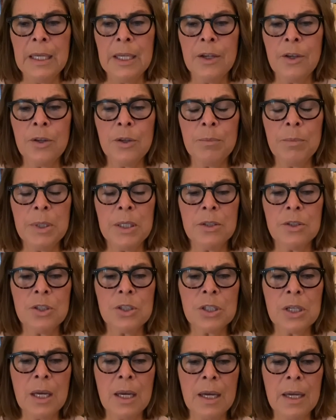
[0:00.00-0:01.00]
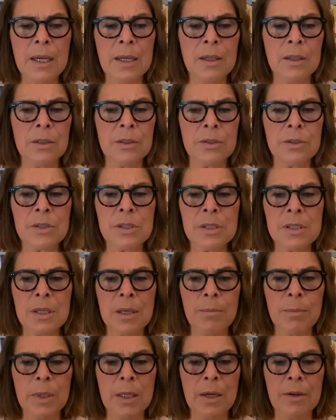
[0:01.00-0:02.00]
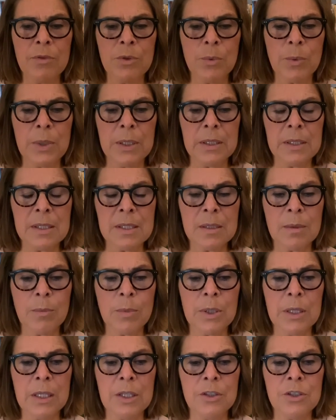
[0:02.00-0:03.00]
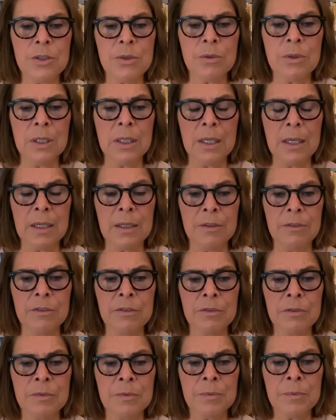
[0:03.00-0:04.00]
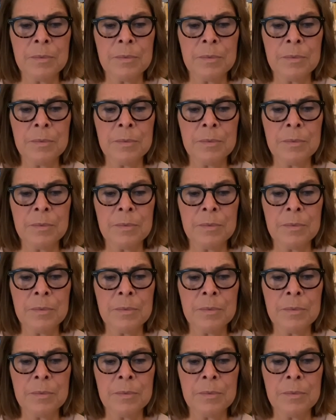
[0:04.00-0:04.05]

It could be a child or some loved one, someone that you love.